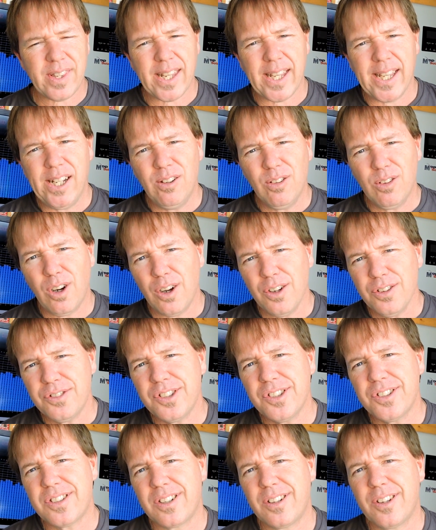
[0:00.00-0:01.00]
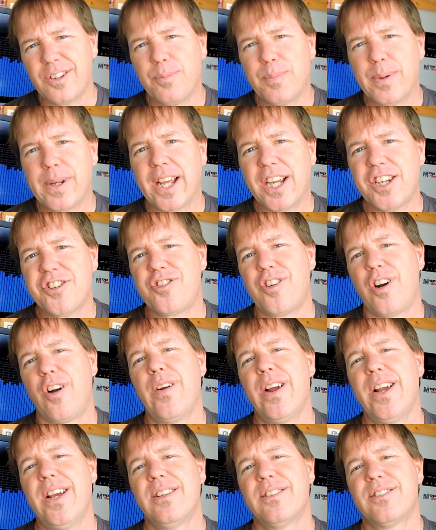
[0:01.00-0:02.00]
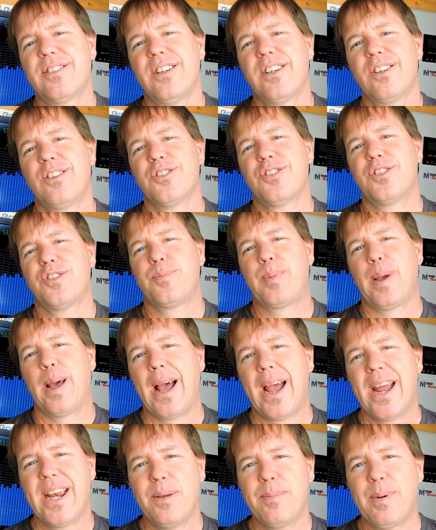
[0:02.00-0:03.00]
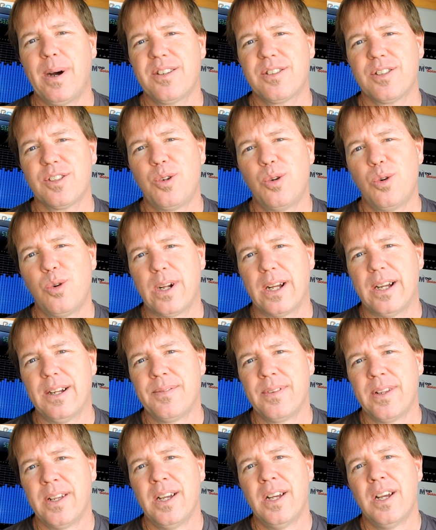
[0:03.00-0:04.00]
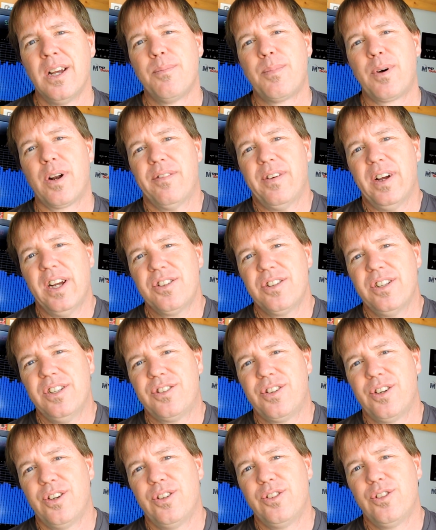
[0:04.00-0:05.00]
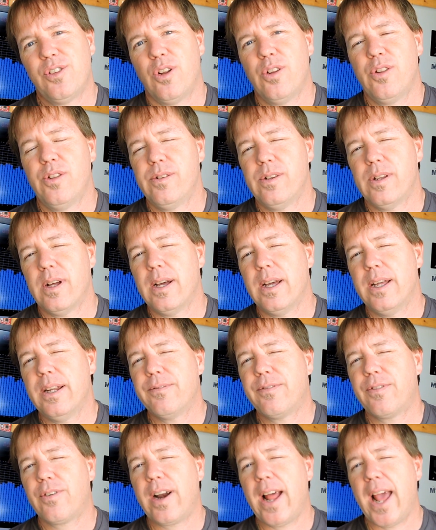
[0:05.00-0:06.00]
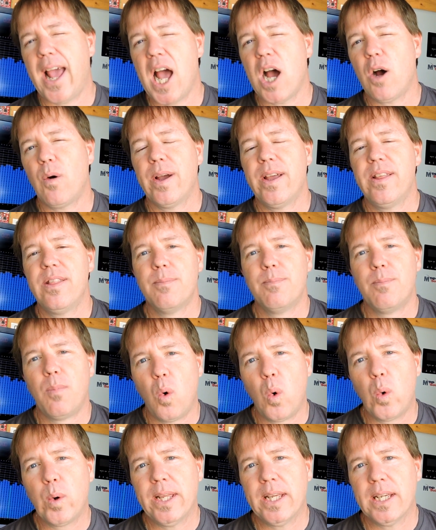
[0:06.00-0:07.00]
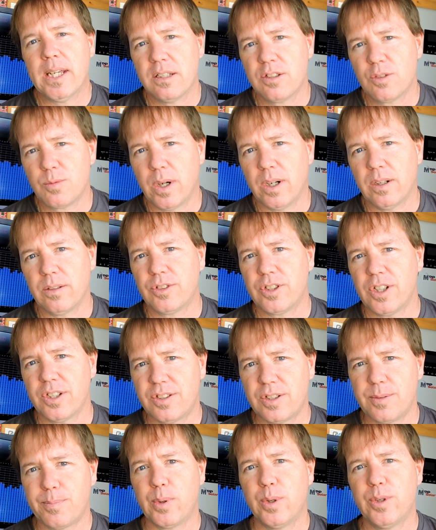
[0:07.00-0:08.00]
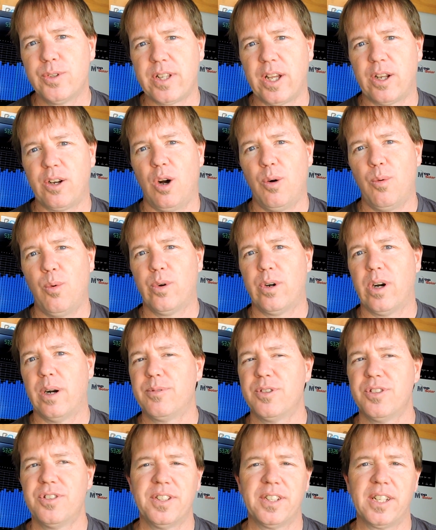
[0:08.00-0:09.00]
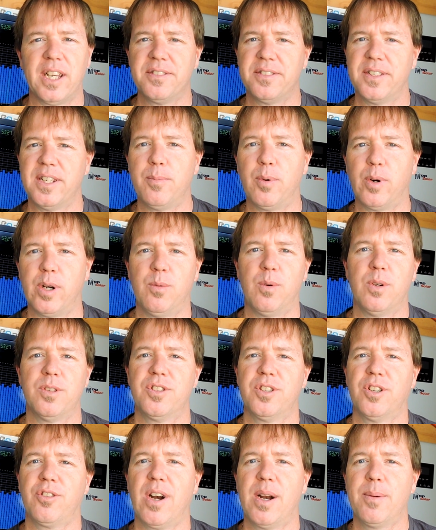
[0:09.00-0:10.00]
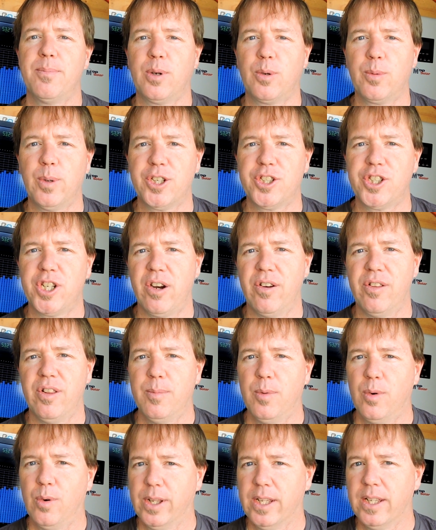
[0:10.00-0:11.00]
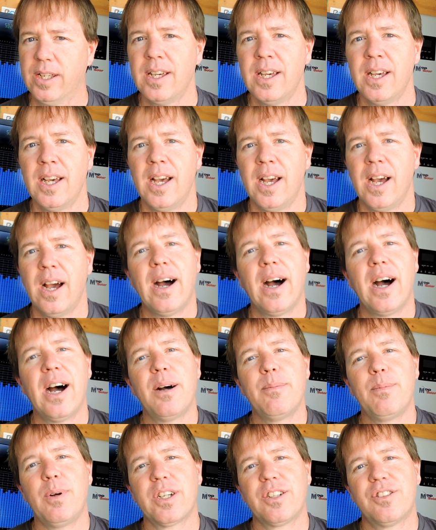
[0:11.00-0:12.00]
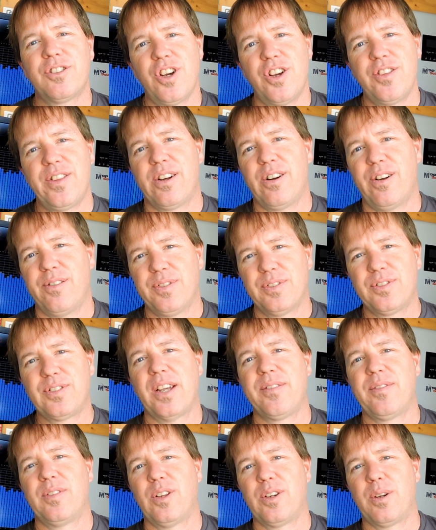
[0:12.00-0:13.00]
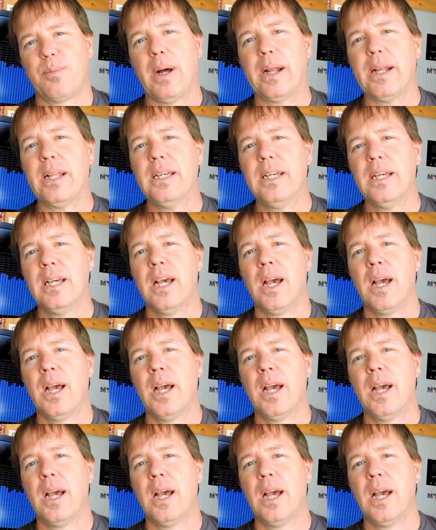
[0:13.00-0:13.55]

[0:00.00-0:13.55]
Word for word: it'll cost us a little bit extra. I reckon it's going to cost us about eighty bucks a quarter. But I've actually turned on it for an hour in the morning as well, just to boost that hot water up, just in case anybody wants to grab a quick shower in the morning. Um, I could turn that off, save a lot of money,